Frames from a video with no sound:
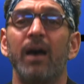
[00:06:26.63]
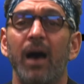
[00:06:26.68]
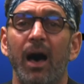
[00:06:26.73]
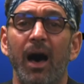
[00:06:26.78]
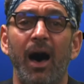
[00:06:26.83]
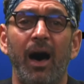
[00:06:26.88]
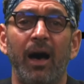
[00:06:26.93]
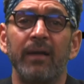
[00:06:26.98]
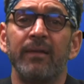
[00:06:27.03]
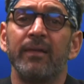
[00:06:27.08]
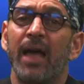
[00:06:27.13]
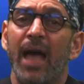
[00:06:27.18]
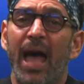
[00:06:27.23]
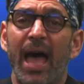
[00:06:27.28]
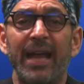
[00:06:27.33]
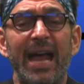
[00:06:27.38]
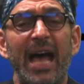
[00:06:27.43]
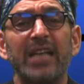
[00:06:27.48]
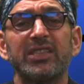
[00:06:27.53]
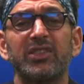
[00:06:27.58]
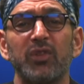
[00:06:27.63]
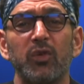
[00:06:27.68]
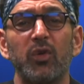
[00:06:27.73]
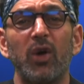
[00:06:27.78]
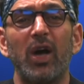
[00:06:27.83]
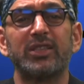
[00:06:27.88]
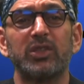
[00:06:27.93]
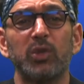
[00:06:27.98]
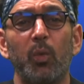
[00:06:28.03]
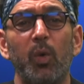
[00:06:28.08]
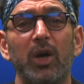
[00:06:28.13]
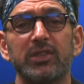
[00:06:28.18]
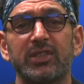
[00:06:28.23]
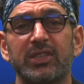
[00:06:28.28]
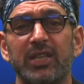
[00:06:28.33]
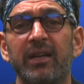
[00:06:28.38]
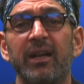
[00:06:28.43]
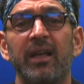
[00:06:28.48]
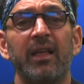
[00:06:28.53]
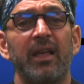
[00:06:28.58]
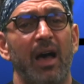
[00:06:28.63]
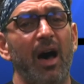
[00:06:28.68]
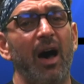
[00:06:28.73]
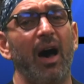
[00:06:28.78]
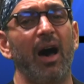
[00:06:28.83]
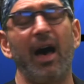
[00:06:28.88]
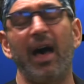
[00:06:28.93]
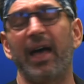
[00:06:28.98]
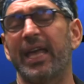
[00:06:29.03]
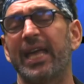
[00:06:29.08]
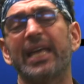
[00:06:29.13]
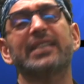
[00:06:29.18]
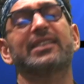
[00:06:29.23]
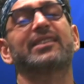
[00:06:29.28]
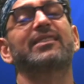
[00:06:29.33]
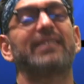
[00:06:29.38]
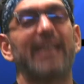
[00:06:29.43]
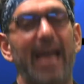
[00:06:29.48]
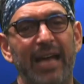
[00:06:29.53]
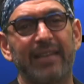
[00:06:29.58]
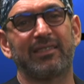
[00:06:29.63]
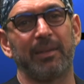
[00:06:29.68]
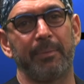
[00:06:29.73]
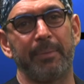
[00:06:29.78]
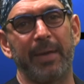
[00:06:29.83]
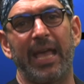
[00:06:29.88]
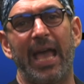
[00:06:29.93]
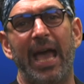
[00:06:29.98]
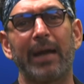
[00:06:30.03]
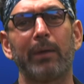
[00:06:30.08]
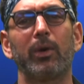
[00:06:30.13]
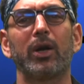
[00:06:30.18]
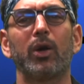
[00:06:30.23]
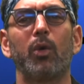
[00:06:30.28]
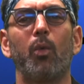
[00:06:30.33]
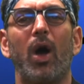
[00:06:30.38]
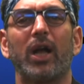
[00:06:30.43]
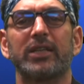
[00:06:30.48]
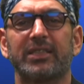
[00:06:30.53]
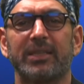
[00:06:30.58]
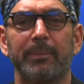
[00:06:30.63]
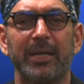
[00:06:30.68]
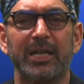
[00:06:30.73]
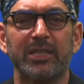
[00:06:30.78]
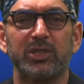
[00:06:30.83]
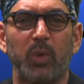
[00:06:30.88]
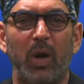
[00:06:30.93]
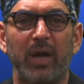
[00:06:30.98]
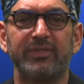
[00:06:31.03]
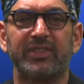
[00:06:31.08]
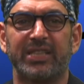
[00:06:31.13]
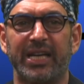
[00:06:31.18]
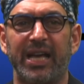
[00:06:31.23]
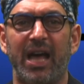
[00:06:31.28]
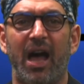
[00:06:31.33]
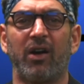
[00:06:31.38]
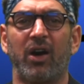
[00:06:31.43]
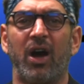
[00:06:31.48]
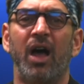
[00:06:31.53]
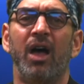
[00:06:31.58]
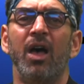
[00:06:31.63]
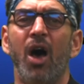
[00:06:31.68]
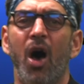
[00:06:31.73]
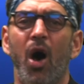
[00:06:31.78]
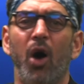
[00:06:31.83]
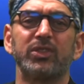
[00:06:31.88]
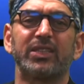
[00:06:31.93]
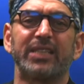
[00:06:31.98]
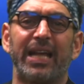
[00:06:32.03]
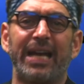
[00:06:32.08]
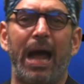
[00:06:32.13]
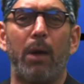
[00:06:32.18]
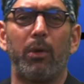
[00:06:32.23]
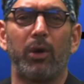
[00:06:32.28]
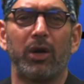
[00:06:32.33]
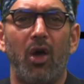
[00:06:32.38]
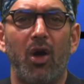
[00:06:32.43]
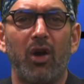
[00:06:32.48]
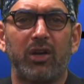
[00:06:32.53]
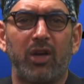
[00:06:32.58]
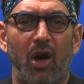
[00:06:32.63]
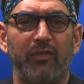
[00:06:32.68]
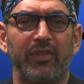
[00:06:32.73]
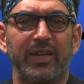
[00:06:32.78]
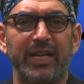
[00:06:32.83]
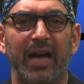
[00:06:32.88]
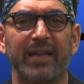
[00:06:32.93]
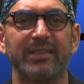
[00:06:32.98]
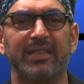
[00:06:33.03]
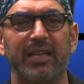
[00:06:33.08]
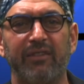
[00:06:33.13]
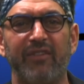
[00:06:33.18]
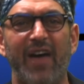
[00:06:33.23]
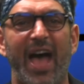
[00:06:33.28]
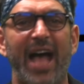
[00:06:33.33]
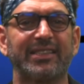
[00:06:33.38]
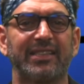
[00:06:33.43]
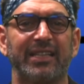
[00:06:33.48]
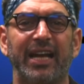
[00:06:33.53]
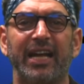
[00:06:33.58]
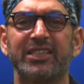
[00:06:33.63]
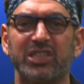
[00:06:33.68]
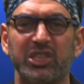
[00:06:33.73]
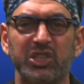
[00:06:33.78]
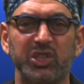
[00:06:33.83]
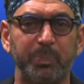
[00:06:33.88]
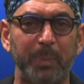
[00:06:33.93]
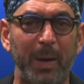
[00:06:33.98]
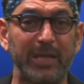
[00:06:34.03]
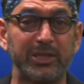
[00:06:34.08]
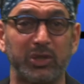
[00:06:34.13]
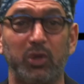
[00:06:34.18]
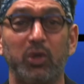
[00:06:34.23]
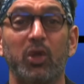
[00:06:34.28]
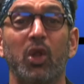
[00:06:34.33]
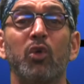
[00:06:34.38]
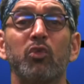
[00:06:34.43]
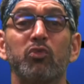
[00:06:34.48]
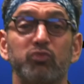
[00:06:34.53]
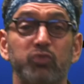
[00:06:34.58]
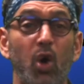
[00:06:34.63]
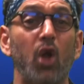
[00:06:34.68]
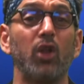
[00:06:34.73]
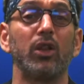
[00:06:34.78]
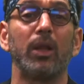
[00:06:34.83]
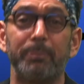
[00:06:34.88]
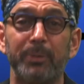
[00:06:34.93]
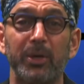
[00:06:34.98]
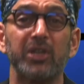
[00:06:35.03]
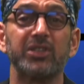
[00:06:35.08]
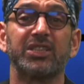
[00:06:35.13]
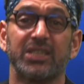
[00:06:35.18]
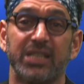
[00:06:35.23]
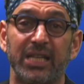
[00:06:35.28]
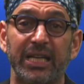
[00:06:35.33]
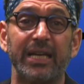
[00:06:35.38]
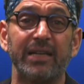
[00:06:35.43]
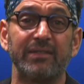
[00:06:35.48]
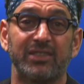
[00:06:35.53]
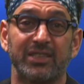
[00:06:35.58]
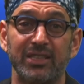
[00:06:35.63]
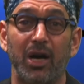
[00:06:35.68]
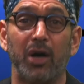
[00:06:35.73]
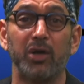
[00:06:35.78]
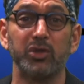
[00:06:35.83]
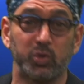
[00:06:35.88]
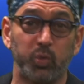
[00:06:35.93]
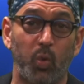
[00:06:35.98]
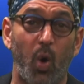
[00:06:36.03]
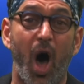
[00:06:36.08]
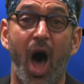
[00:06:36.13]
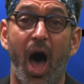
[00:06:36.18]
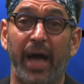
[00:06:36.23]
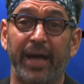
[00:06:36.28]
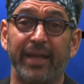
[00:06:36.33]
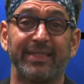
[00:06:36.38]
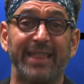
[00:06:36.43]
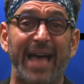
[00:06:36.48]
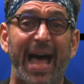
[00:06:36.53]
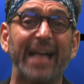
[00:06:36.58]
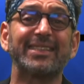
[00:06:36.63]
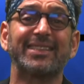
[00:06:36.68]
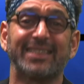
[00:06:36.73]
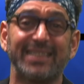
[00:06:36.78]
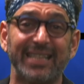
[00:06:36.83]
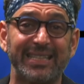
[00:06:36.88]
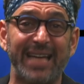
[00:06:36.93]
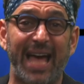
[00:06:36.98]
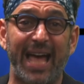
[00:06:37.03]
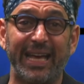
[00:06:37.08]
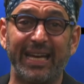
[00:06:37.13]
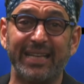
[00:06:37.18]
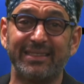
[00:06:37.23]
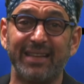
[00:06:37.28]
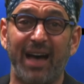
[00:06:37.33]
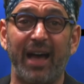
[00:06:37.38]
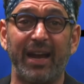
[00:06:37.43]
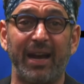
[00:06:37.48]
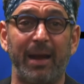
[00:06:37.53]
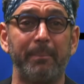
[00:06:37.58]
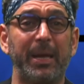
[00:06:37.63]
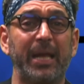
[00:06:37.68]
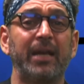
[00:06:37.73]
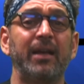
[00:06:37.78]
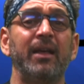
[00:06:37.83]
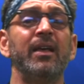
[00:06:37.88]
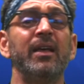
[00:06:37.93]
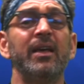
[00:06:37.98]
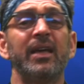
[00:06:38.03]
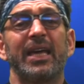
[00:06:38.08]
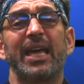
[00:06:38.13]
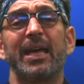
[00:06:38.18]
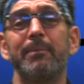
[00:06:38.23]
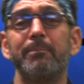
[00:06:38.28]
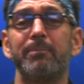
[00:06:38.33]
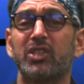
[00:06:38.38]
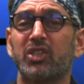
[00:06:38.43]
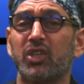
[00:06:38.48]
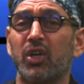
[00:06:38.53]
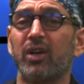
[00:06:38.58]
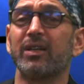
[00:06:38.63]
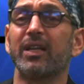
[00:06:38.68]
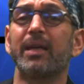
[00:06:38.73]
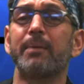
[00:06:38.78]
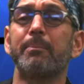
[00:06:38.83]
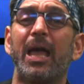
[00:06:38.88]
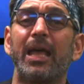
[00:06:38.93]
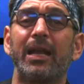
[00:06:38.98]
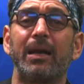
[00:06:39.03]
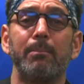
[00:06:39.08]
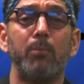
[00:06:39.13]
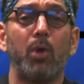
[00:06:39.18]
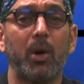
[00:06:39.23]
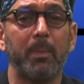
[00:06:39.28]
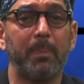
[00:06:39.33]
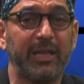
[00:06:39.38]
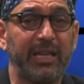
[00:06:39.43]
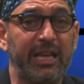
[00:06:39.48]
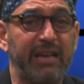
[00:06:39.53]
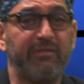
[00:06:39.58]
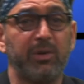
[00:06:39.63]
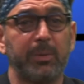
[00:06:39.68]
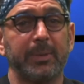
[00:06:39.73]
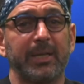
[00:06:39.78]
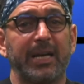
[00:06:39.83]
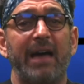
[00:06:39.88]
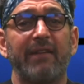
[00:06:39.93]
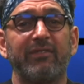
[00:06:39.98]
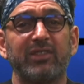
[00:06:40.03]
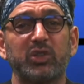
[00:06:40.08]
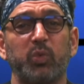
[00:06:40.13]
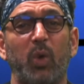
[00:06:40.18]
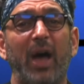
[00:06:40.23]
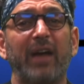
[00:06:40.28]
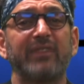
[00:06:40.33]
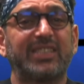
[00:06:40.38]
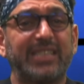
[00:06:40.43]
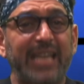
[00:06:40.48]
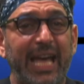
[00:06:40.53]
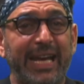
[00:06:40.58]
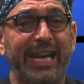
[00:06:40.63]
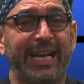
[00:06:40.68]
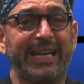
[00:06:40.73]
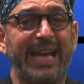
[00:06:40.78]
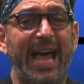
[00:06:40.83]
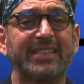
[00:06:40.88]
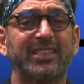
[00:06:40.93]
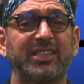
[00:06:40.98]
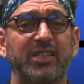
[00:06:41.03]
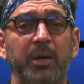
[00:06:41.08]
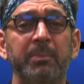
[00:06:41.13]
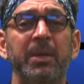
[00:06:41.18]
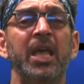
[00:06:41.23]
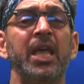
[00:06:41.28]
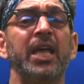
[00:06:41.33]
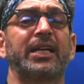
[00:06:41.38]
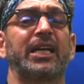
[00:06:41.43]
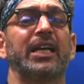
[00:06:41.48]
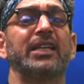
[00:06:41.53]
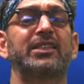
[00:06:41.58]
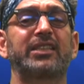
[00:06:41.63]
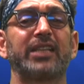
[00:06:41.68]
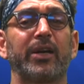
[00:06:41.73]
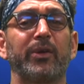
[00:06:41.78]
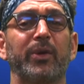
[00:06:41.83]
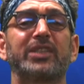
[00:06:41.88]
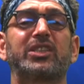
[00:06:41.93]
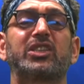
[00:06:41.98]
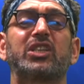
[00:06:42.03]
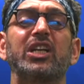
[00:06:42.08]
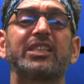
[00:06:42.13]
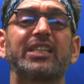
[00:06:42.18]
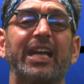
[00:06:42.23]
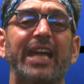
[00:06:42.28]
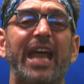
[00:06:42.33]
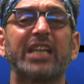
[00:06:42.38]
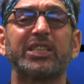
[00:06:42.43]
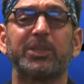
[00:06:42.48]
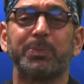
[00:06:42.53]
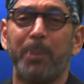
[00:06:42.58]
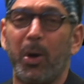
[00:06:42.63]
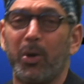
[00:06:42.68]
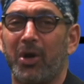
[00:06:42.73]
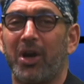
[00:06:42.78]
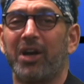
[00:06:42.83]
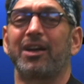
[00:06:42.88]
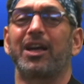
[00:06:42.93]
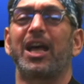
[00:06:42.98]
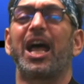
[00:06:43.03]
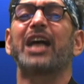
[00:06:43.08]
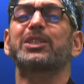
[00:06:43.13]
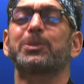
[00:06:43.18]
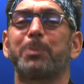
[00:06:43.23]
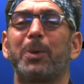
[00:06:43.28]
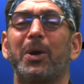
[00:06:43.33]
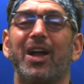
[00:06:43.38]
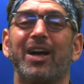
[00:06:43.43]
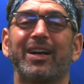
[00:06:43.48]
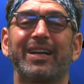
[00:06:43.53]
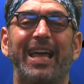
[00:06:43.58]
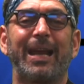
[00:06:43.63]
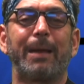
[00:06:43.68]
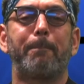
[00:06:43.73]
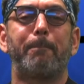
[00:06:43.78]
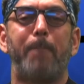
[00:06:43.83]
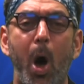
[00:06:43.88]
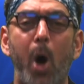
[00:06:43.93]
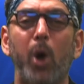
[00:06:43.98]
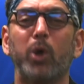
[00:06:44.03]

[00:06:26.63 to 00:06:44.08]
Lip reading: And as for Russell Wilson, he's dead to me. Anyone who watched him and his wife Ciara host that hour-long COVID-19 vaccination special, roll up your sleeves, knows why. That's the day he died. I mean, it certainly made it more believable to have his wife standing next to him, considering she's an expert on getting poked